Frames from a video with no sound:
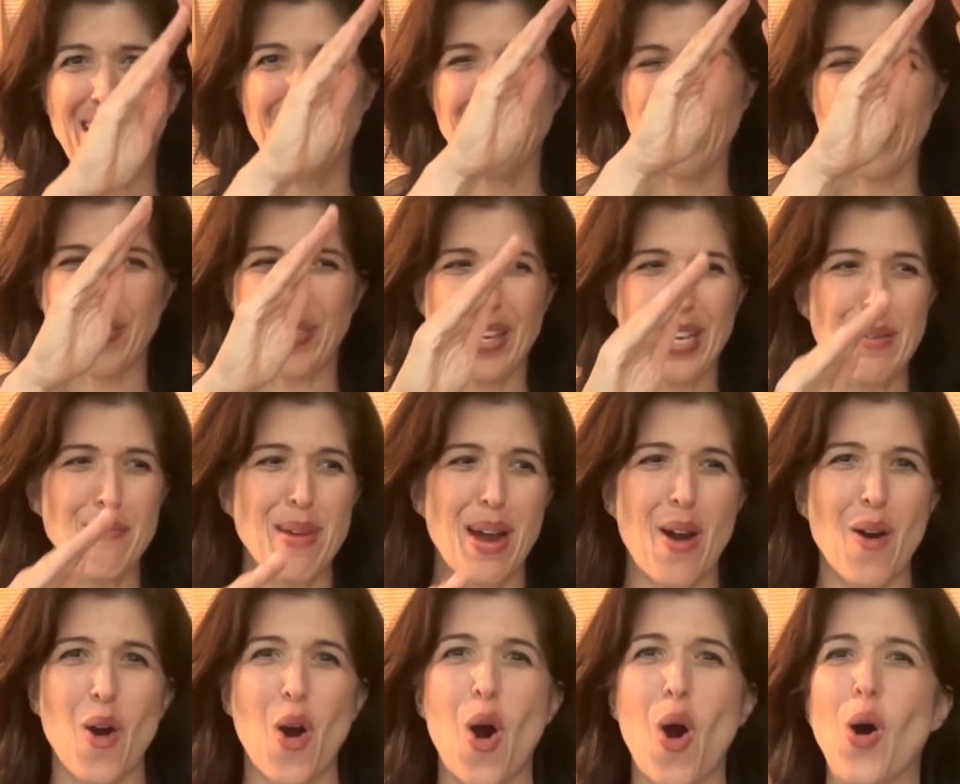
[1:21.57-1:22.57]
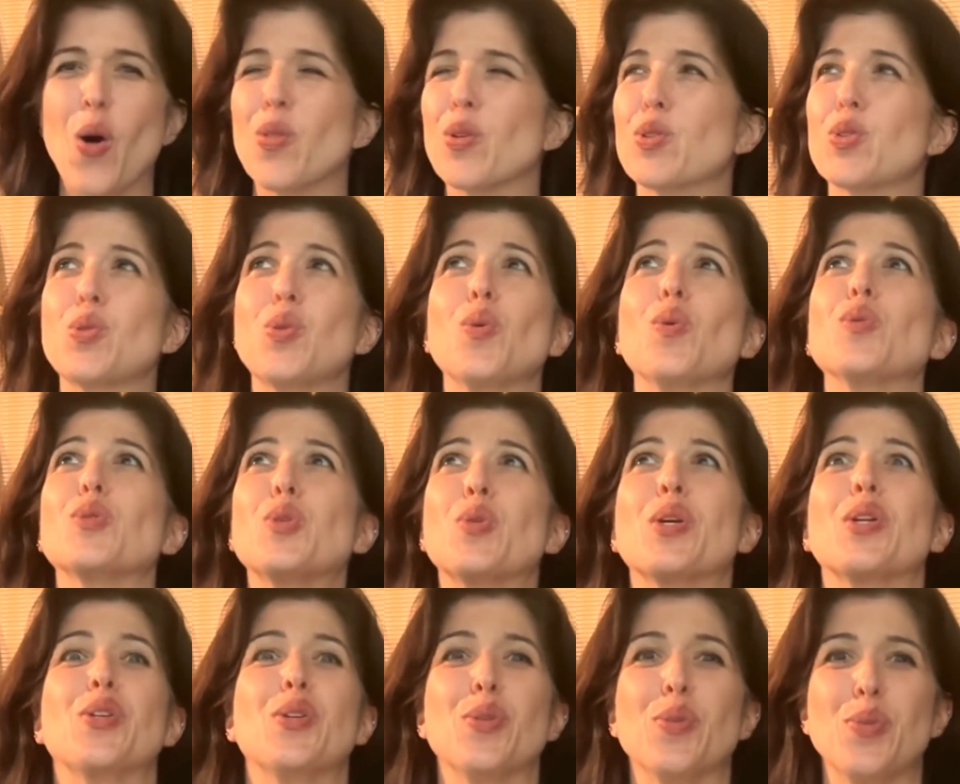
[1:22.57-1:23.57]
If you think about all the tools you could
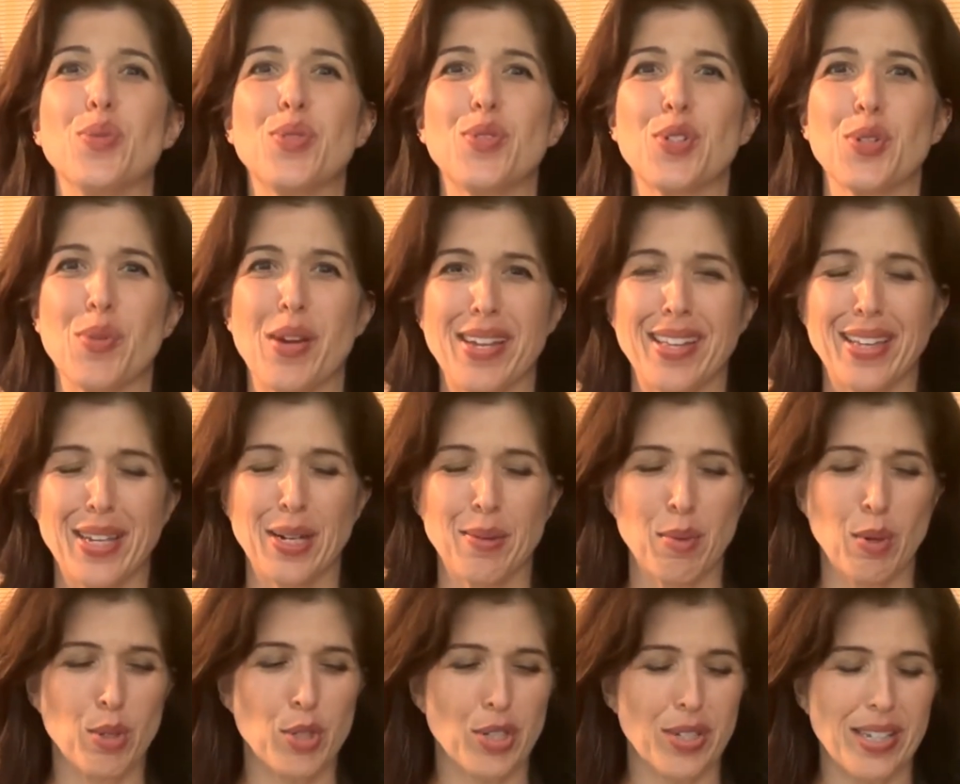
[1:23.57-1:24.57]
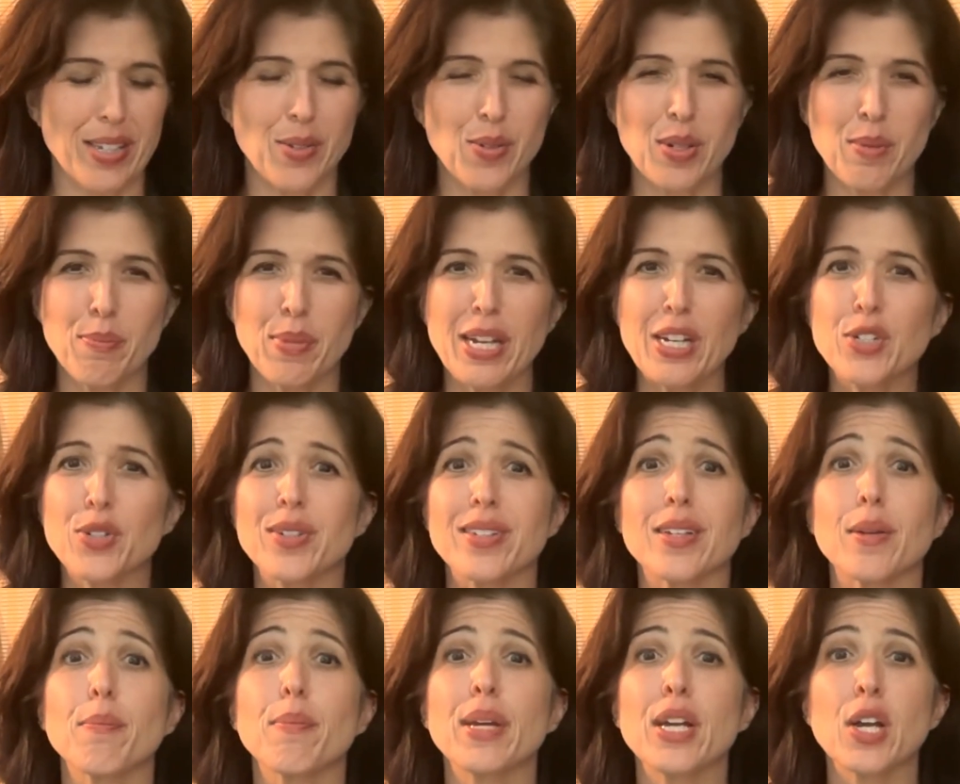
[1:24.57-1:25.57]
use to regulate emotionally, you can picture it in a
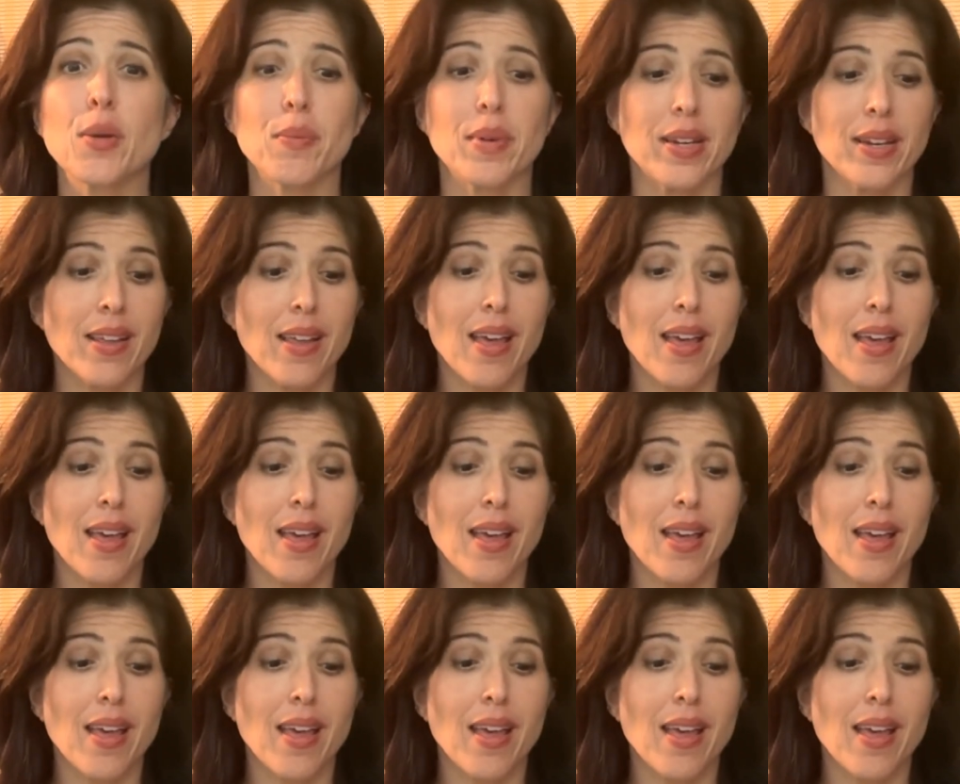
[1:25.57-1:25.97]
pyramid.